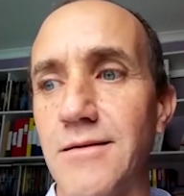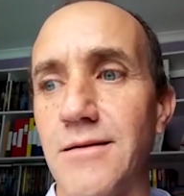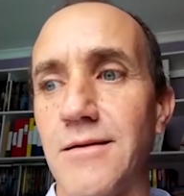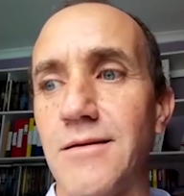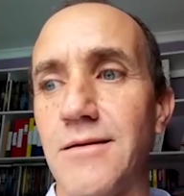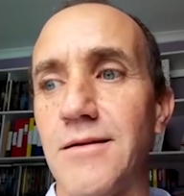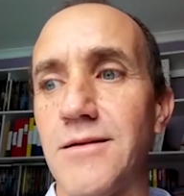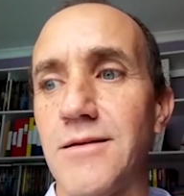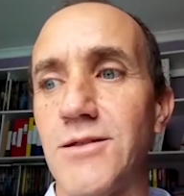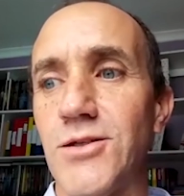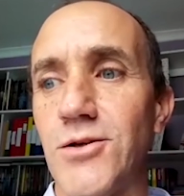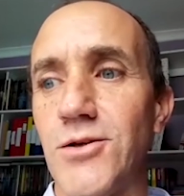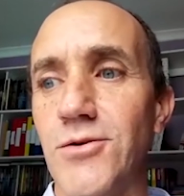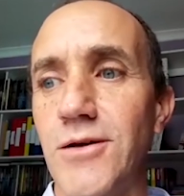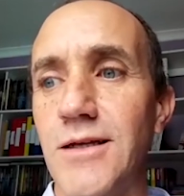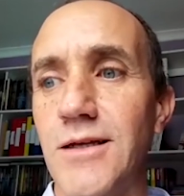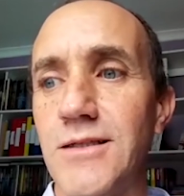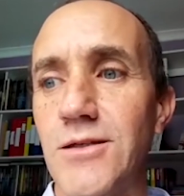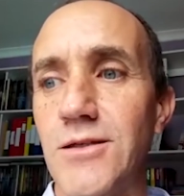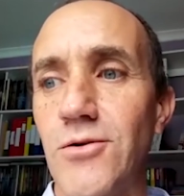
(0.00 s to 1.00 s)
So
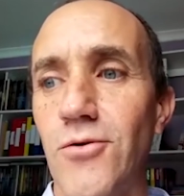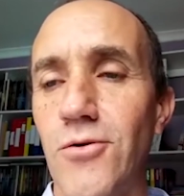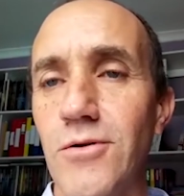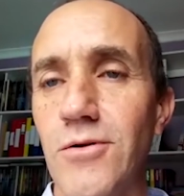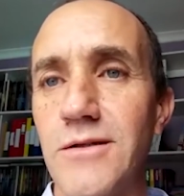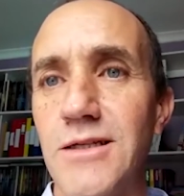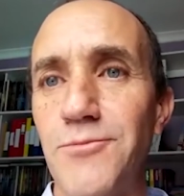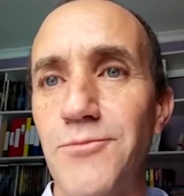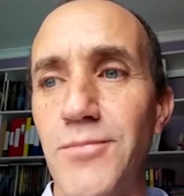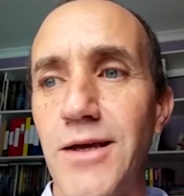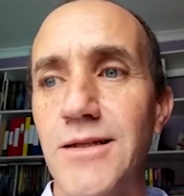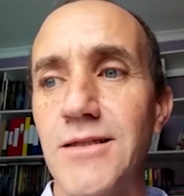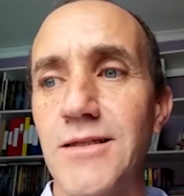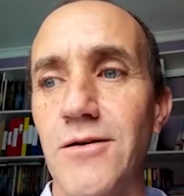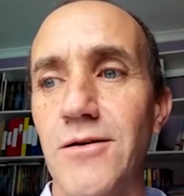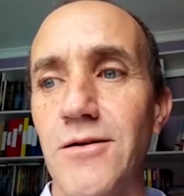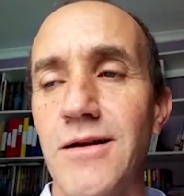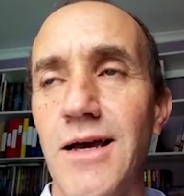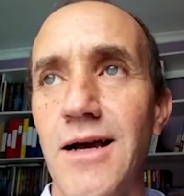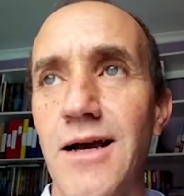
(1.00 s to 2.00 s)
it all depends
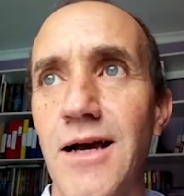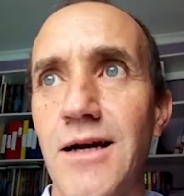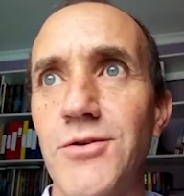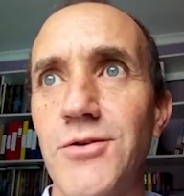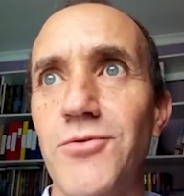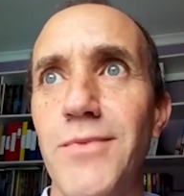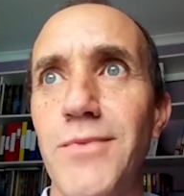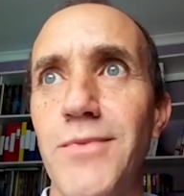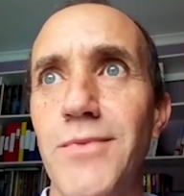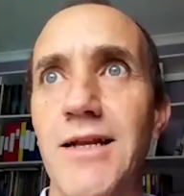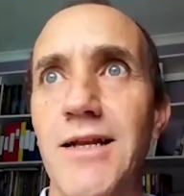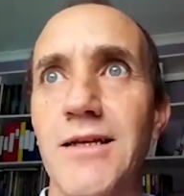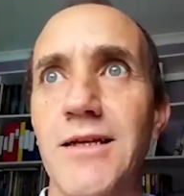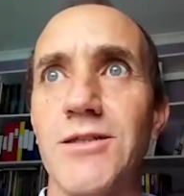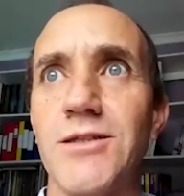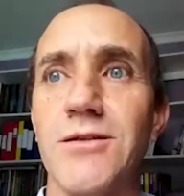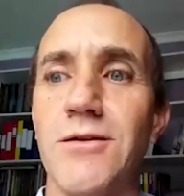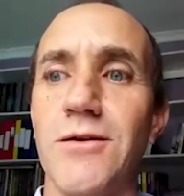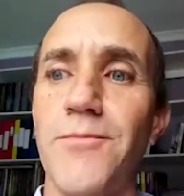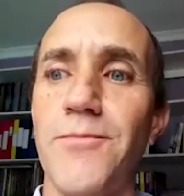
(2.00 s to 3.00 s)
on how you manage
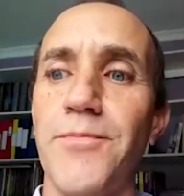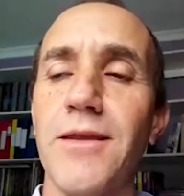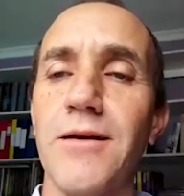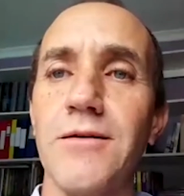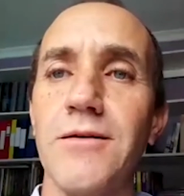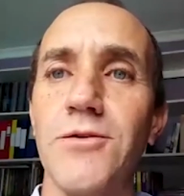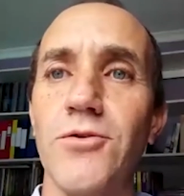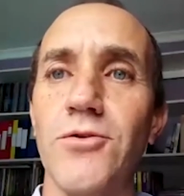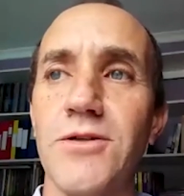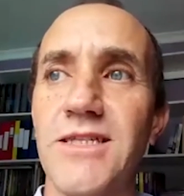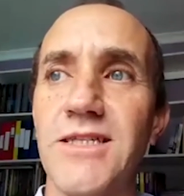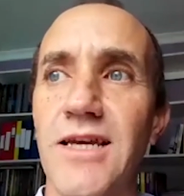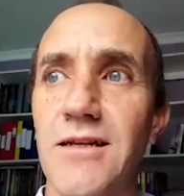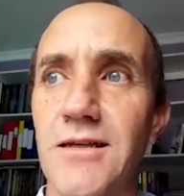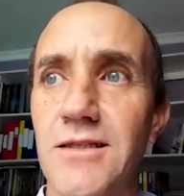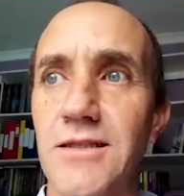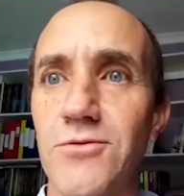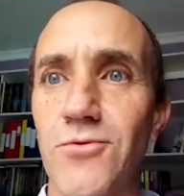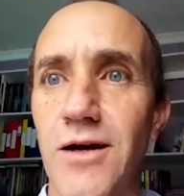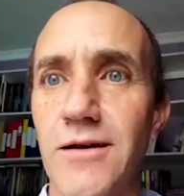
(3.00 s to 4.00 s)
your
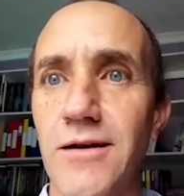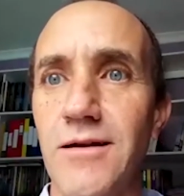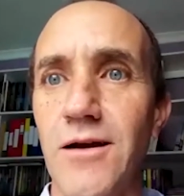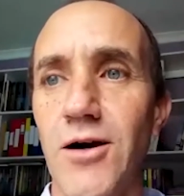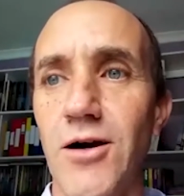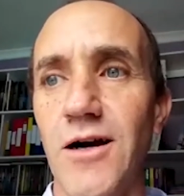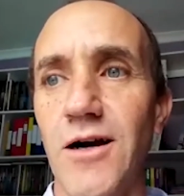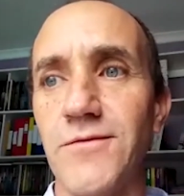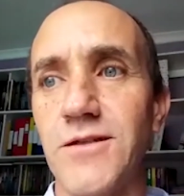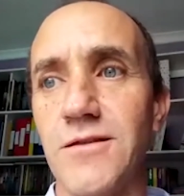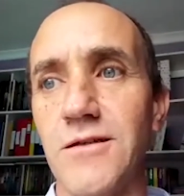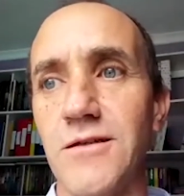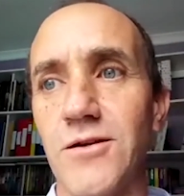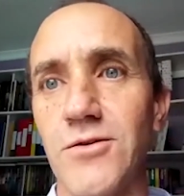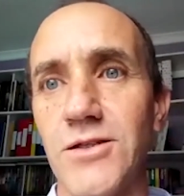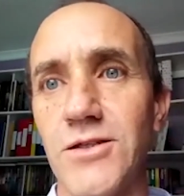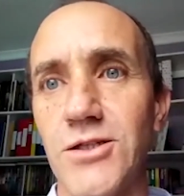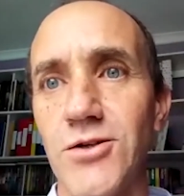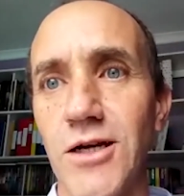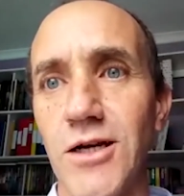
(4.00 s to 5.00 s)
tenants after the
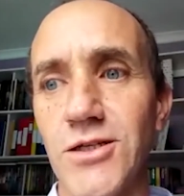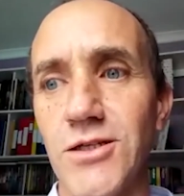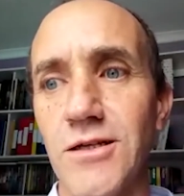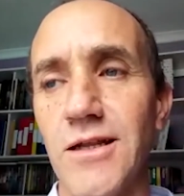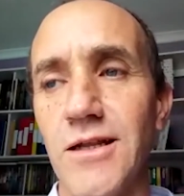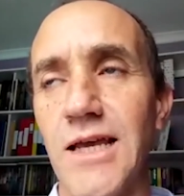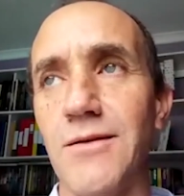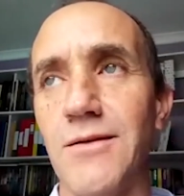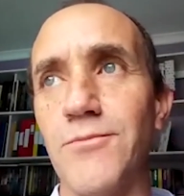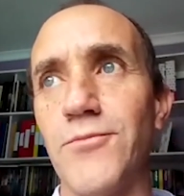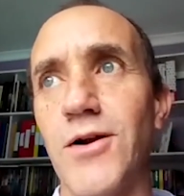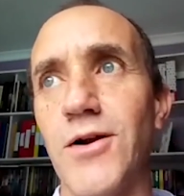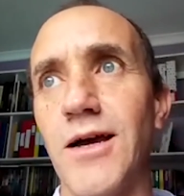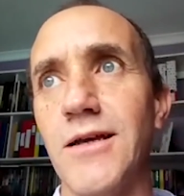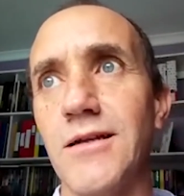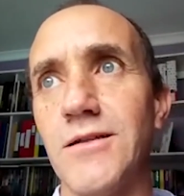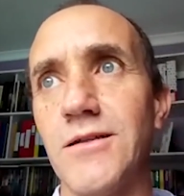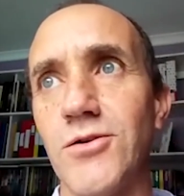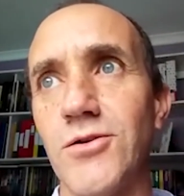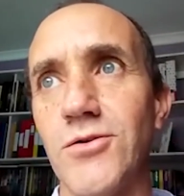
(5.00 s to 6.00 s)
construction, and
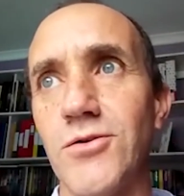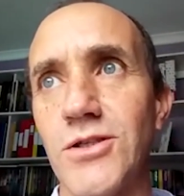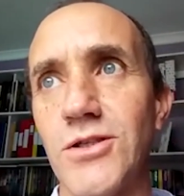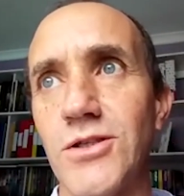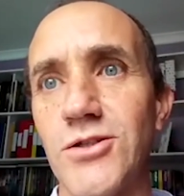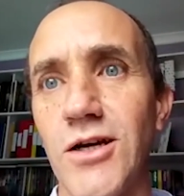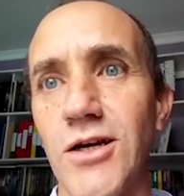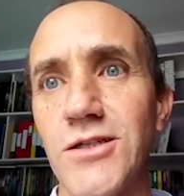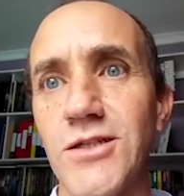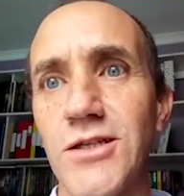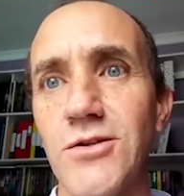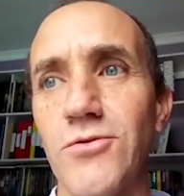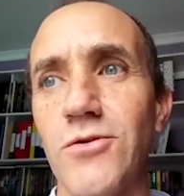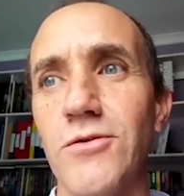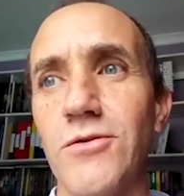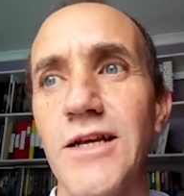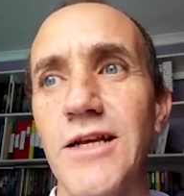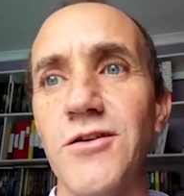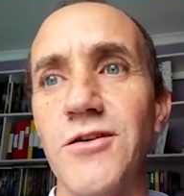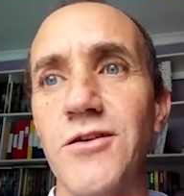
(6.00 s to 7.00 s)
prior to construction or
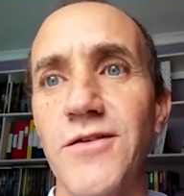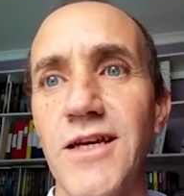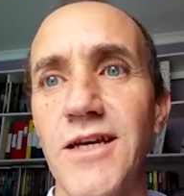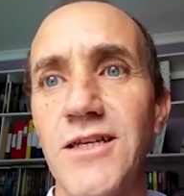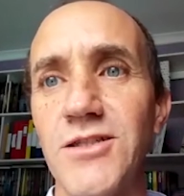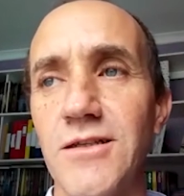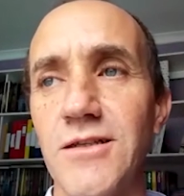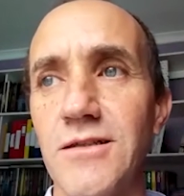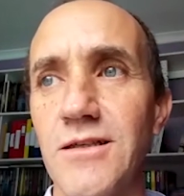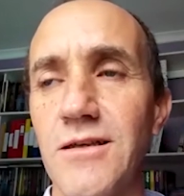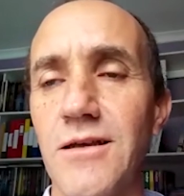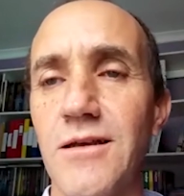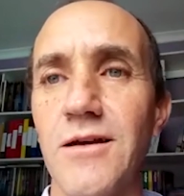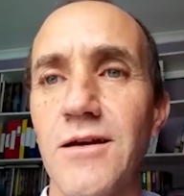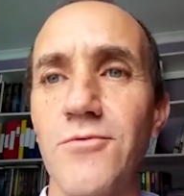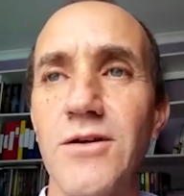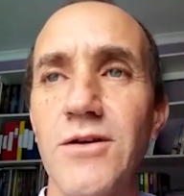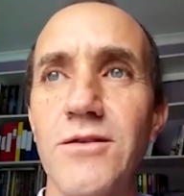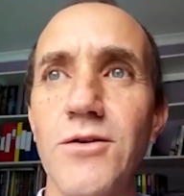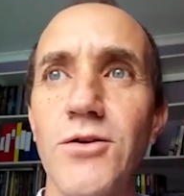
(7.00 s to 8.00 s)
renovations,
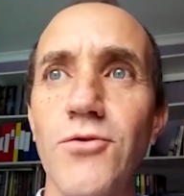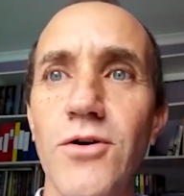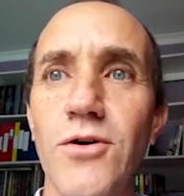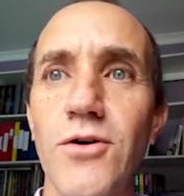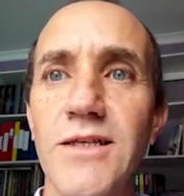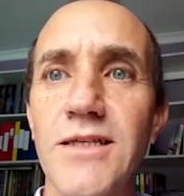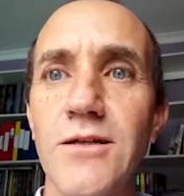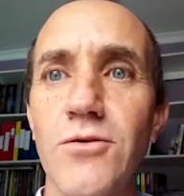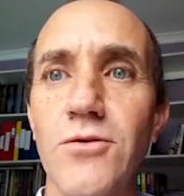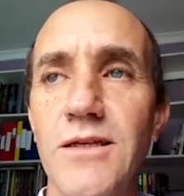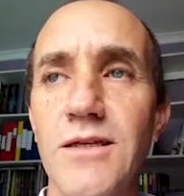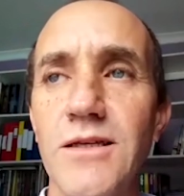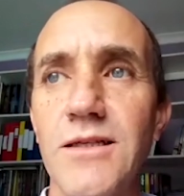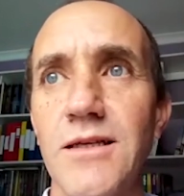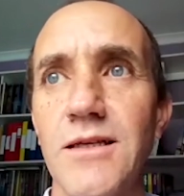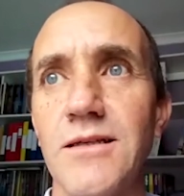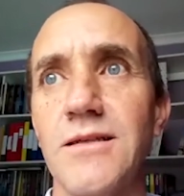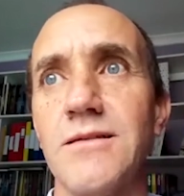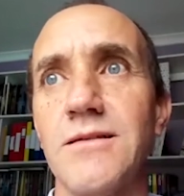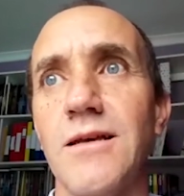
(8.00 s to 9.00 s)
with the noise and all these
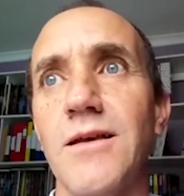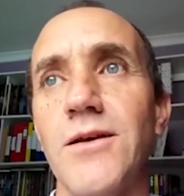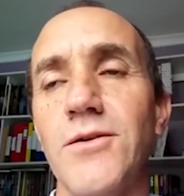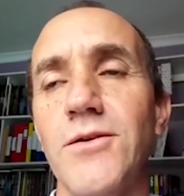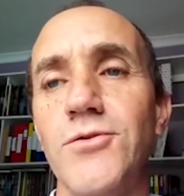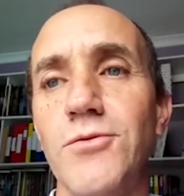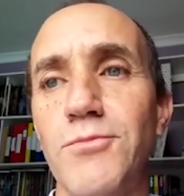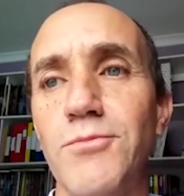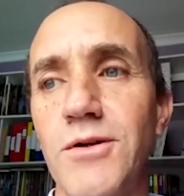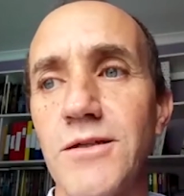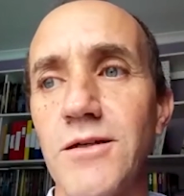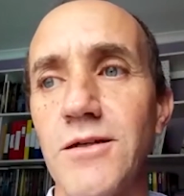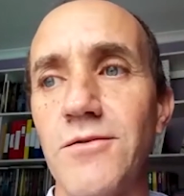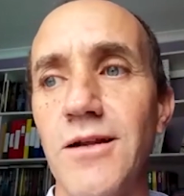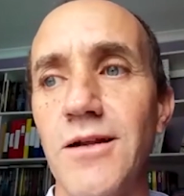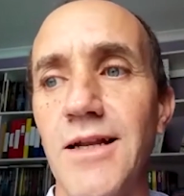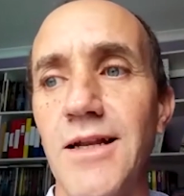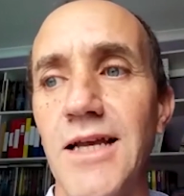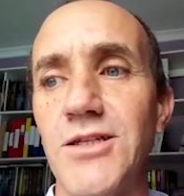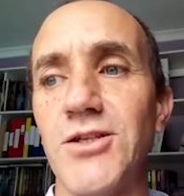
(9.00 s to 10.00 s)
things, you build a
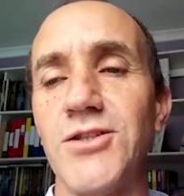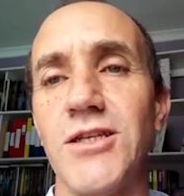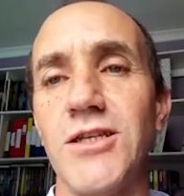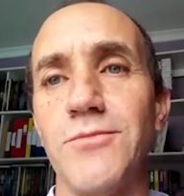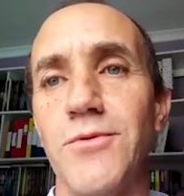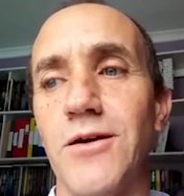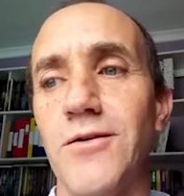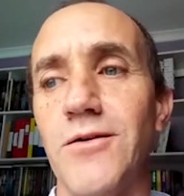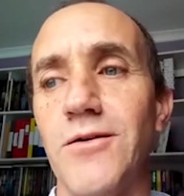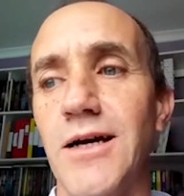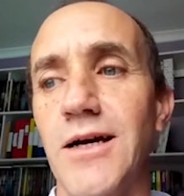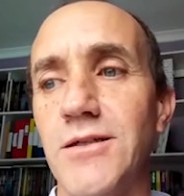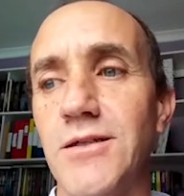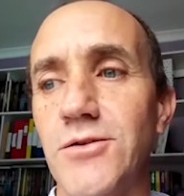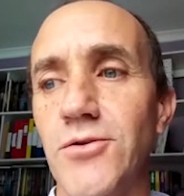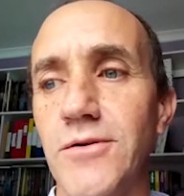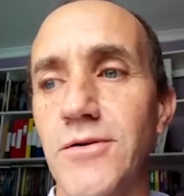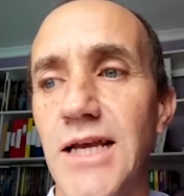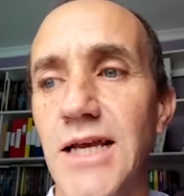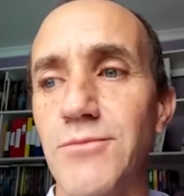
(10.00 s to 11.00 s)
relationship around your
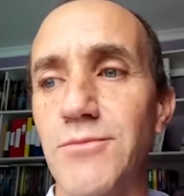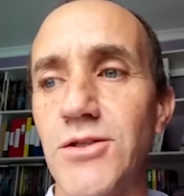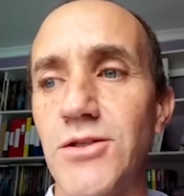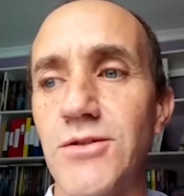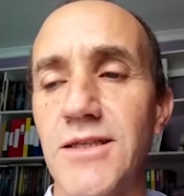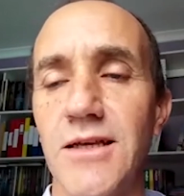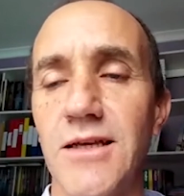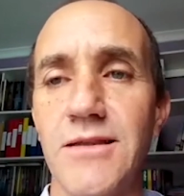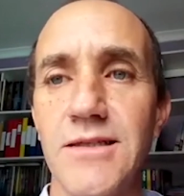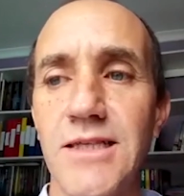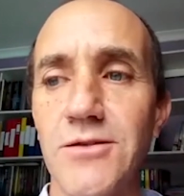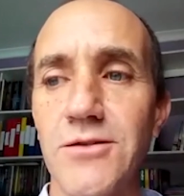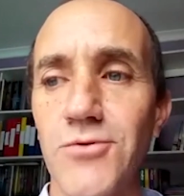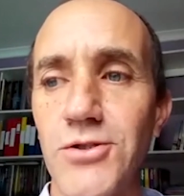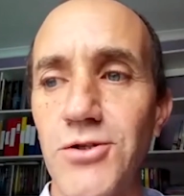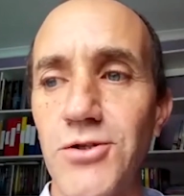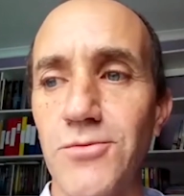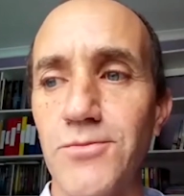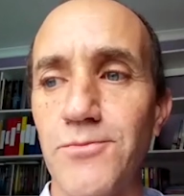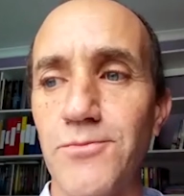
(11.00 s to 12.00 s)
neighbors to say, this is what
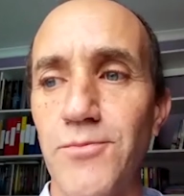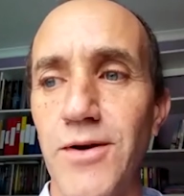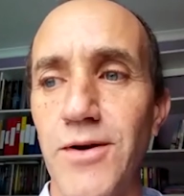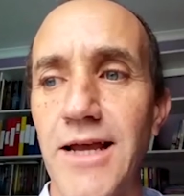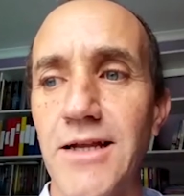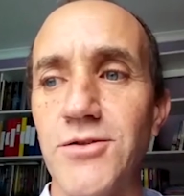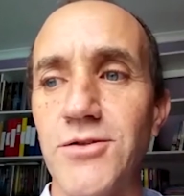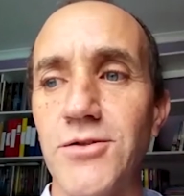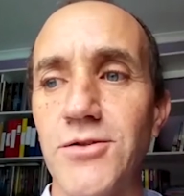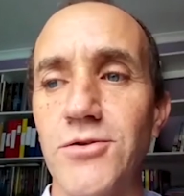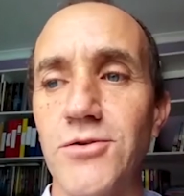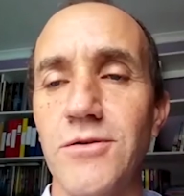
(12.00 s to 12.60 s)
you plan to do.